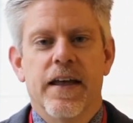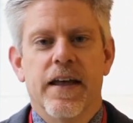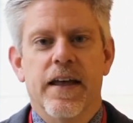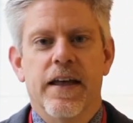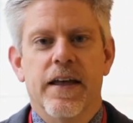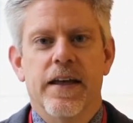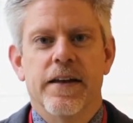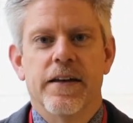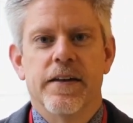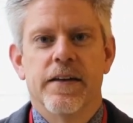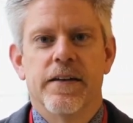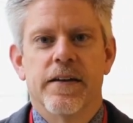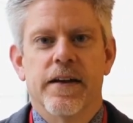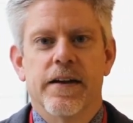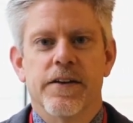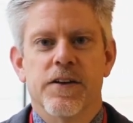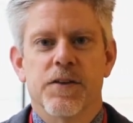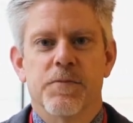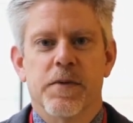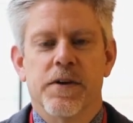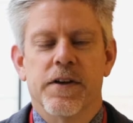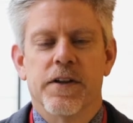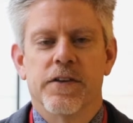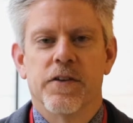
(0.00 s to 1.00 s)
And I
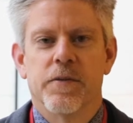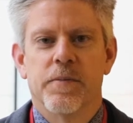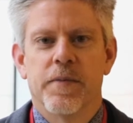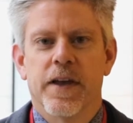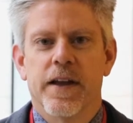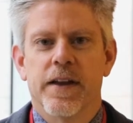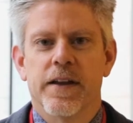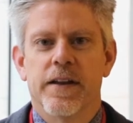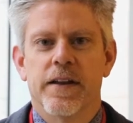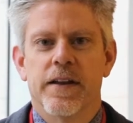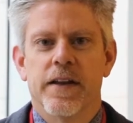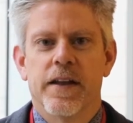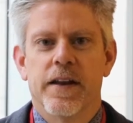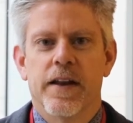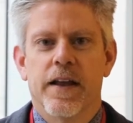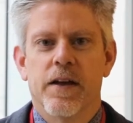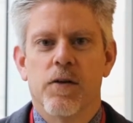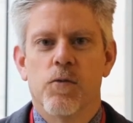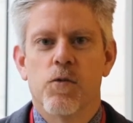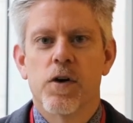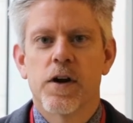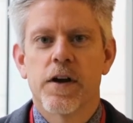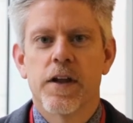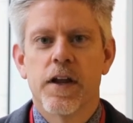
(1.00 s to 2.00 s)
just participated in
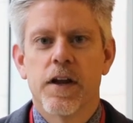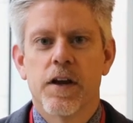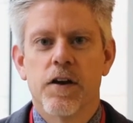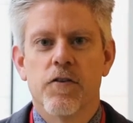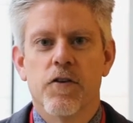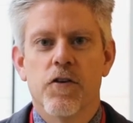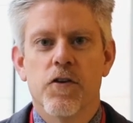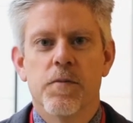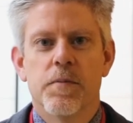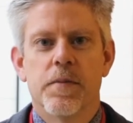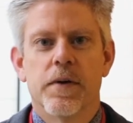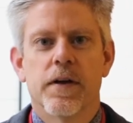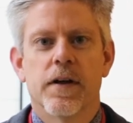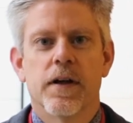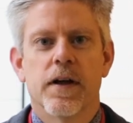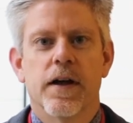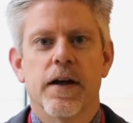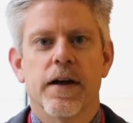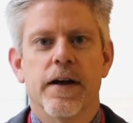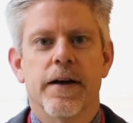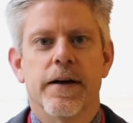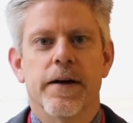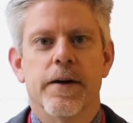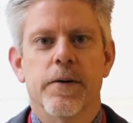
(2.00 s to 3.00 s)
a working group
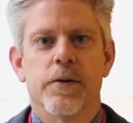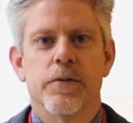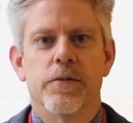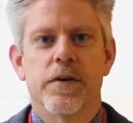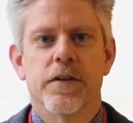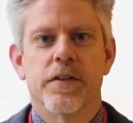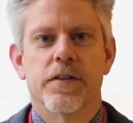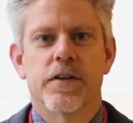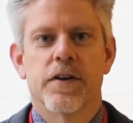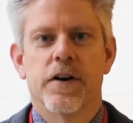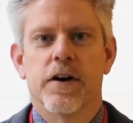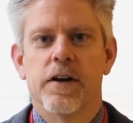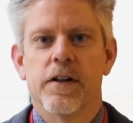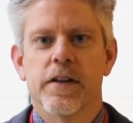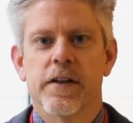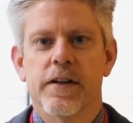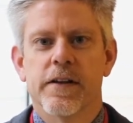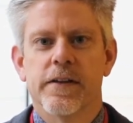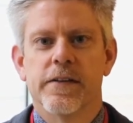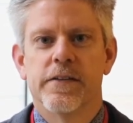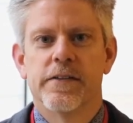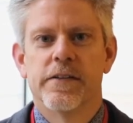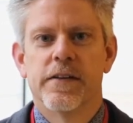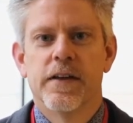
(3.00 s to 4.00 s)
uh, with
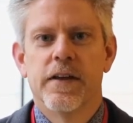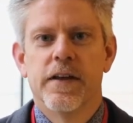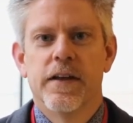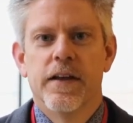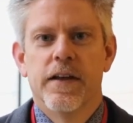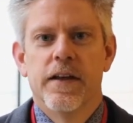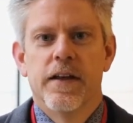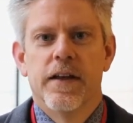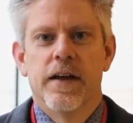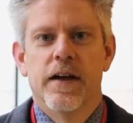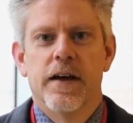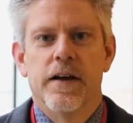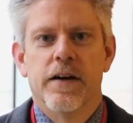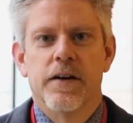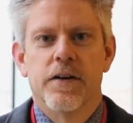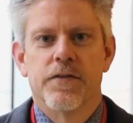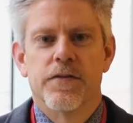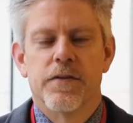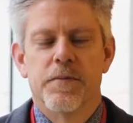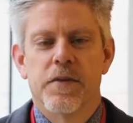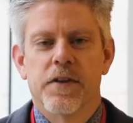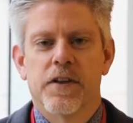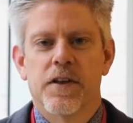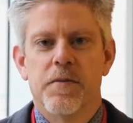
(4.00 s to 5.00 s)
colleagues uh,
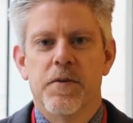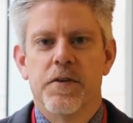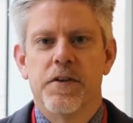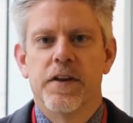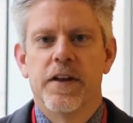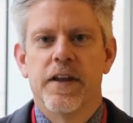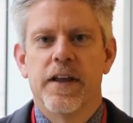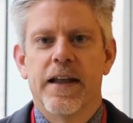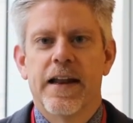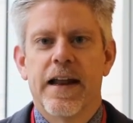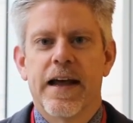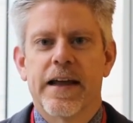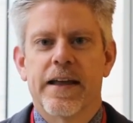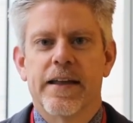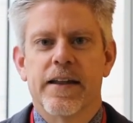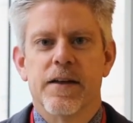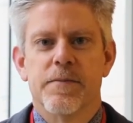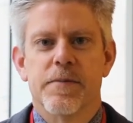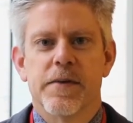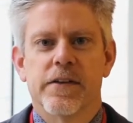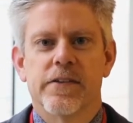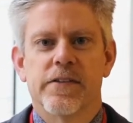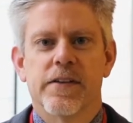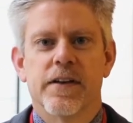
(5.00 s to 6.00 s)
from the community and
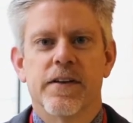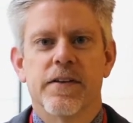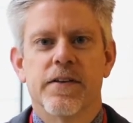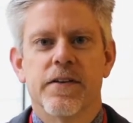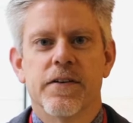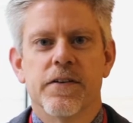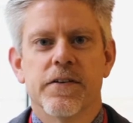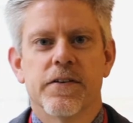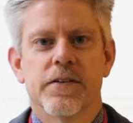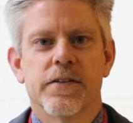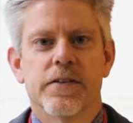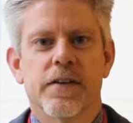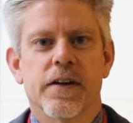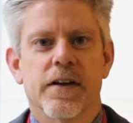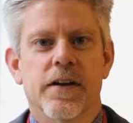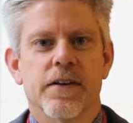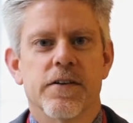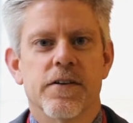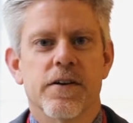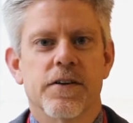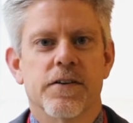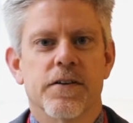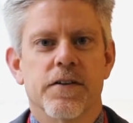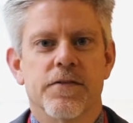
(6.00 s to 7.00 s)
academic centers, uh,
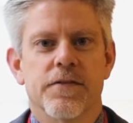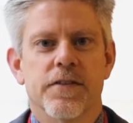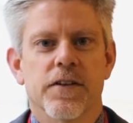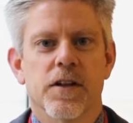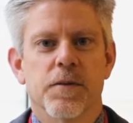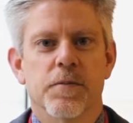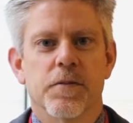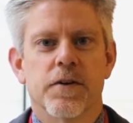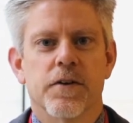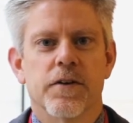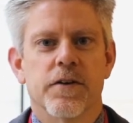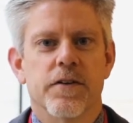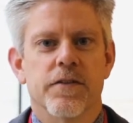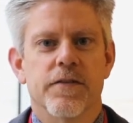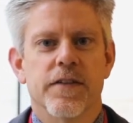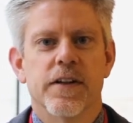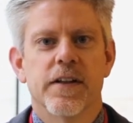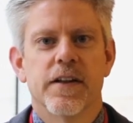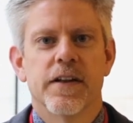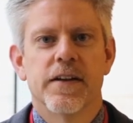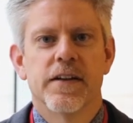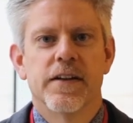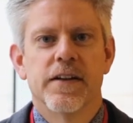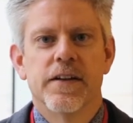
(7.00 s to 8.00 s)
Dr. Philip
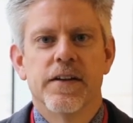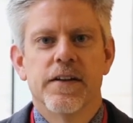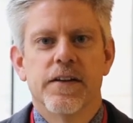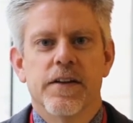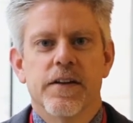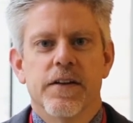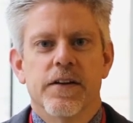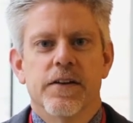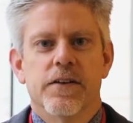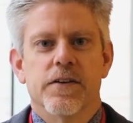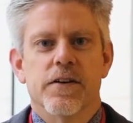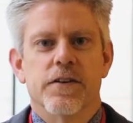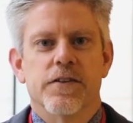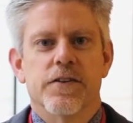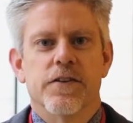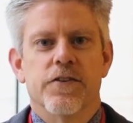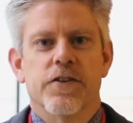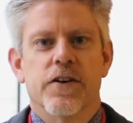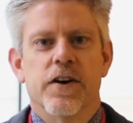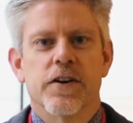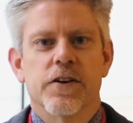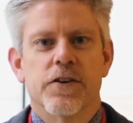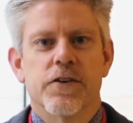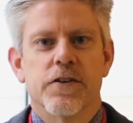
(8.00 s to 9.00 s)
Kuruvilla, Dr.
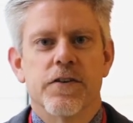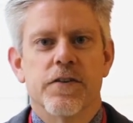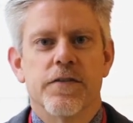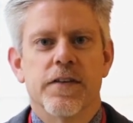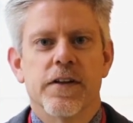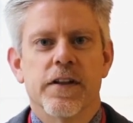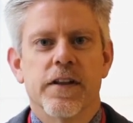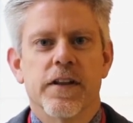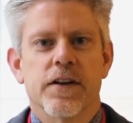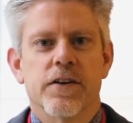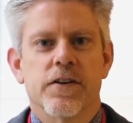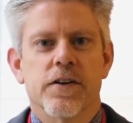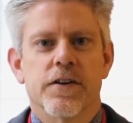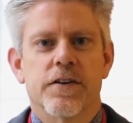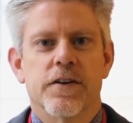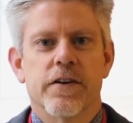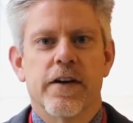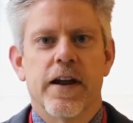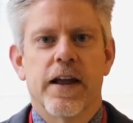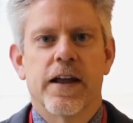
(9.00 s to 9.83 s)
John Kuruvilla, and Dr.